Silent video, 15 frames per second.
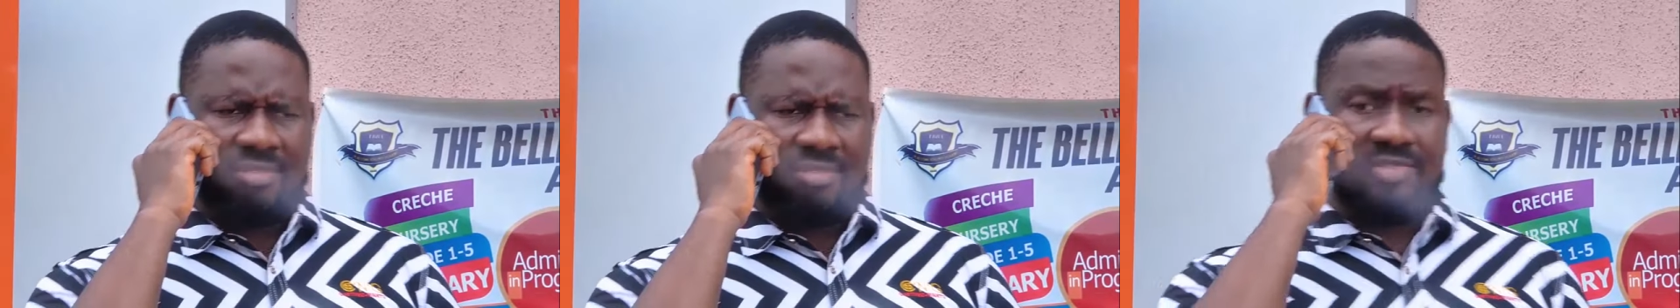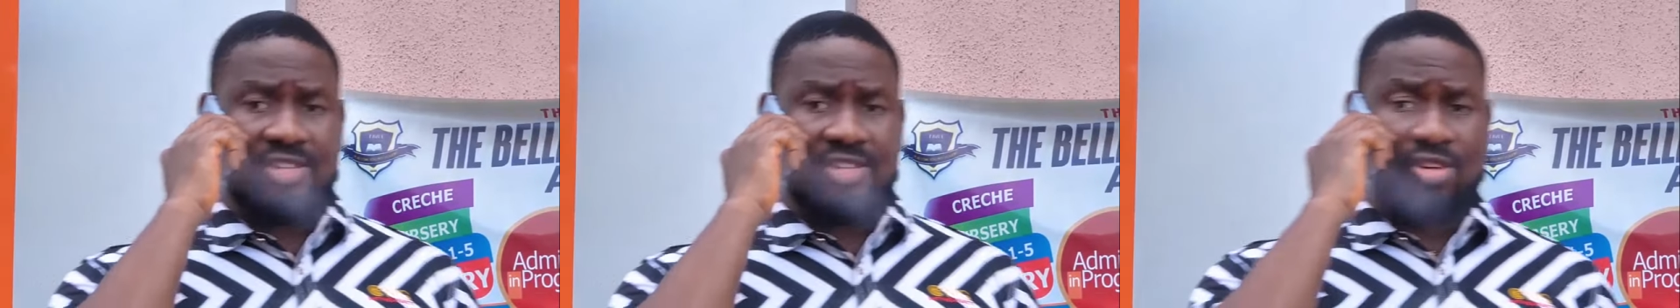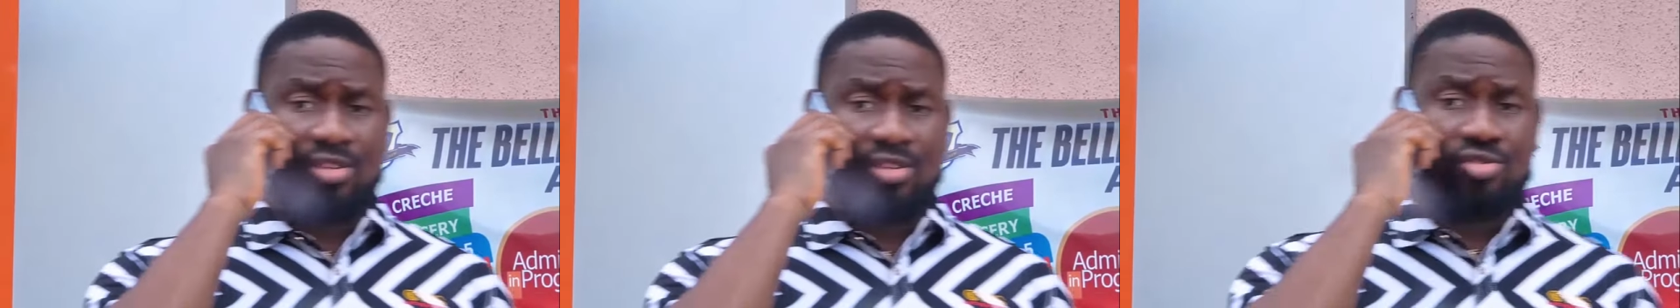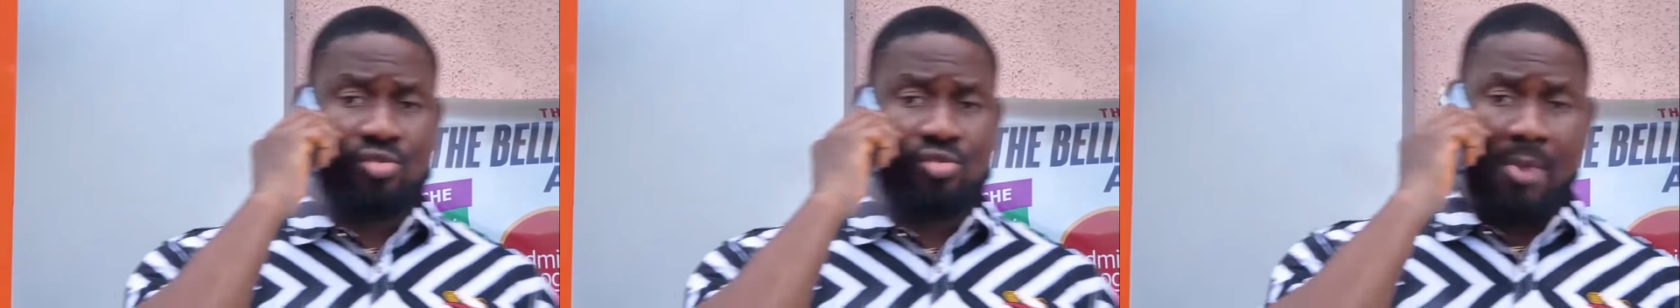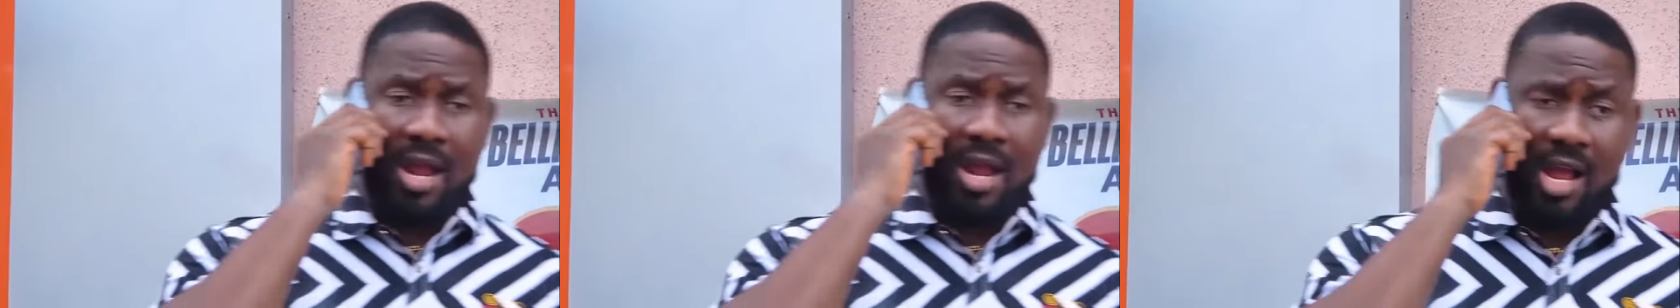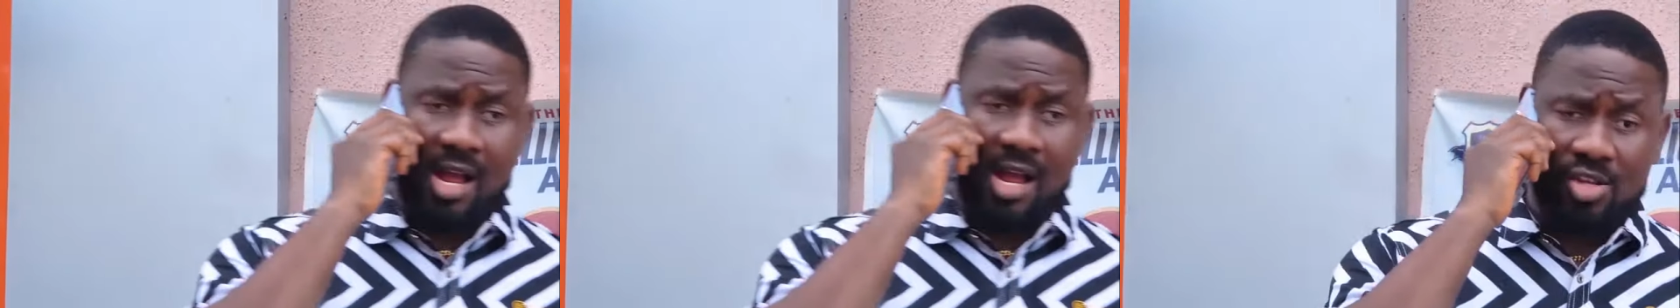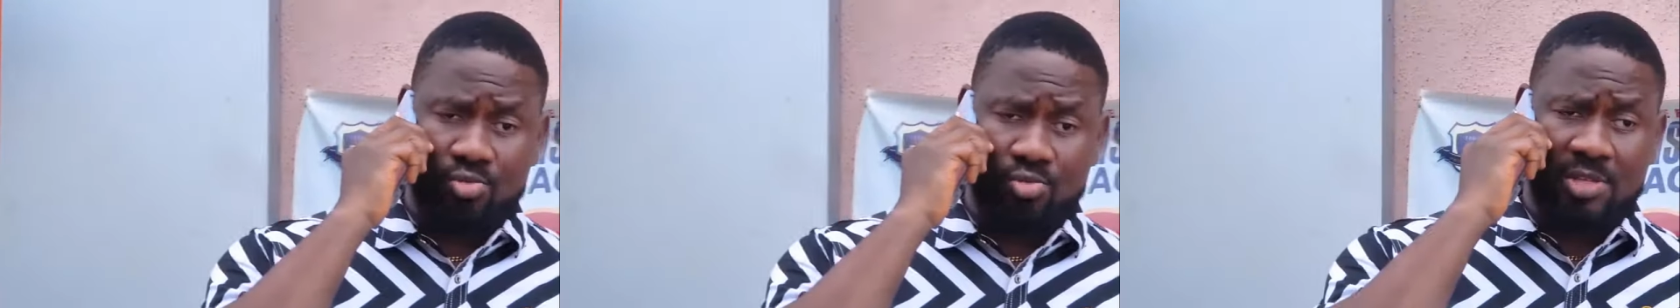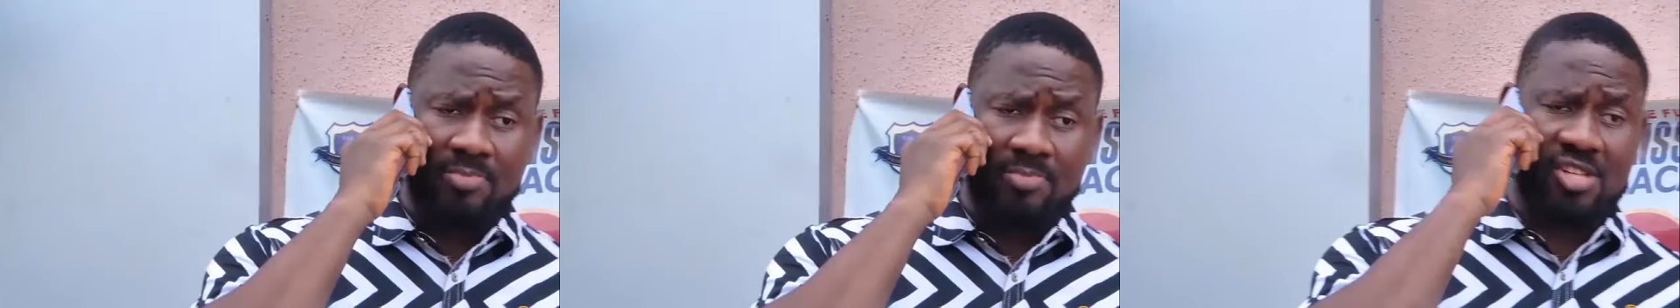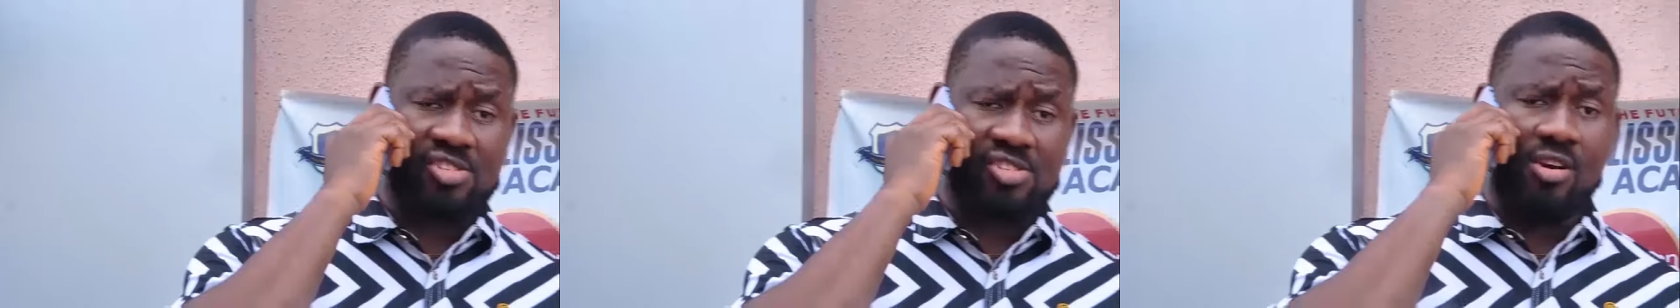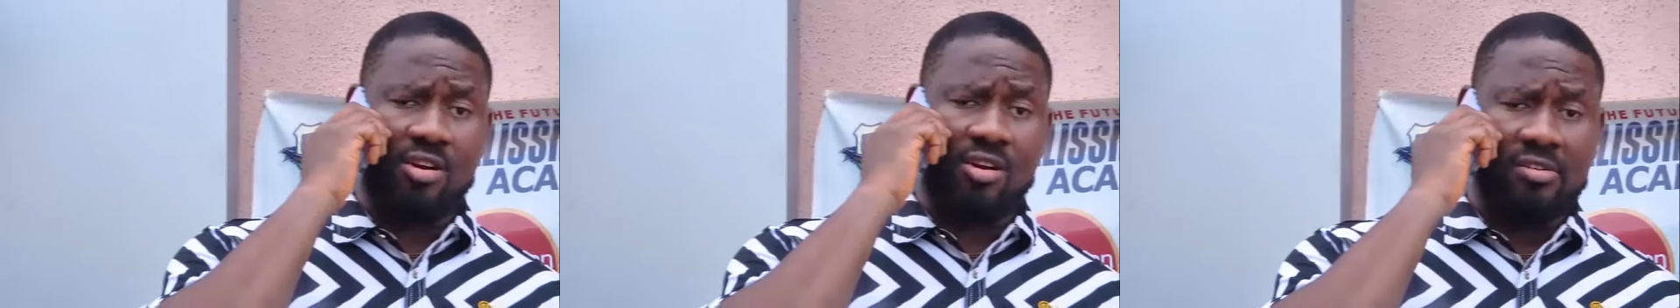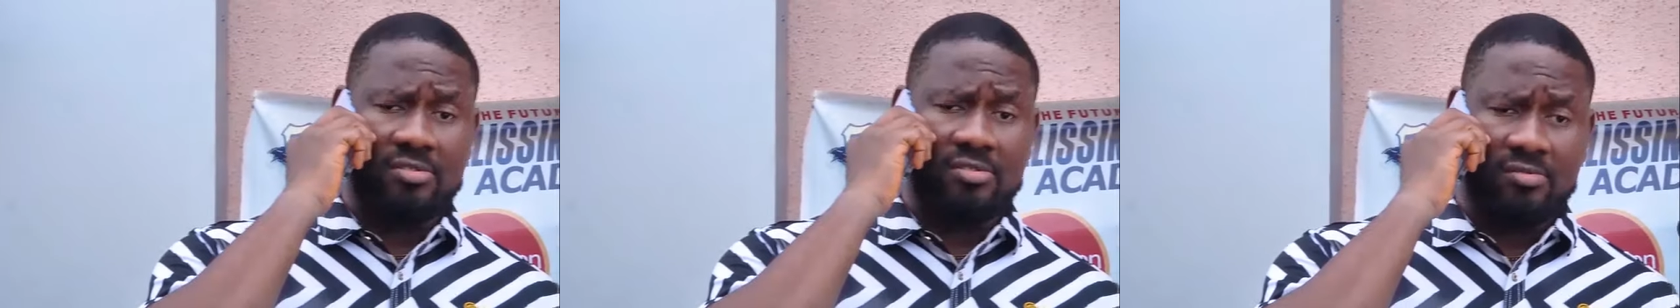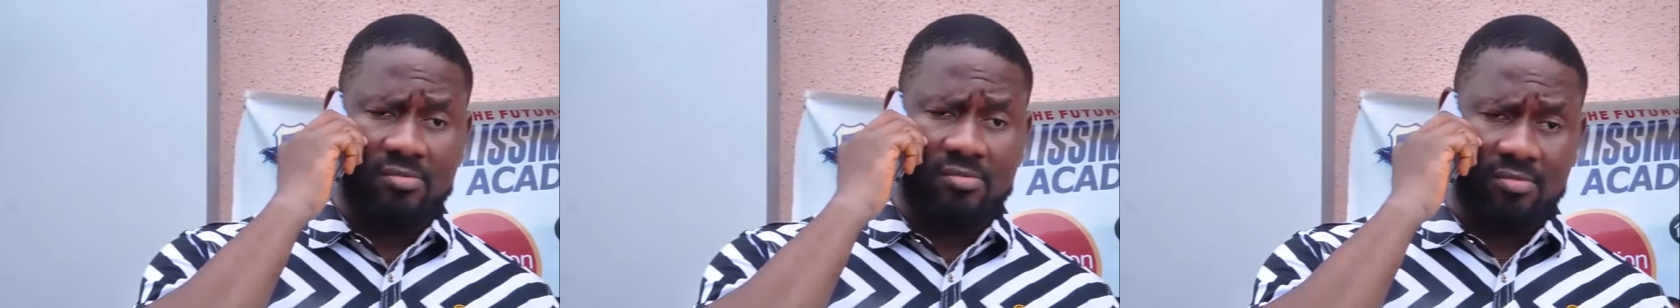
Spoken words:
Return to my house with my son.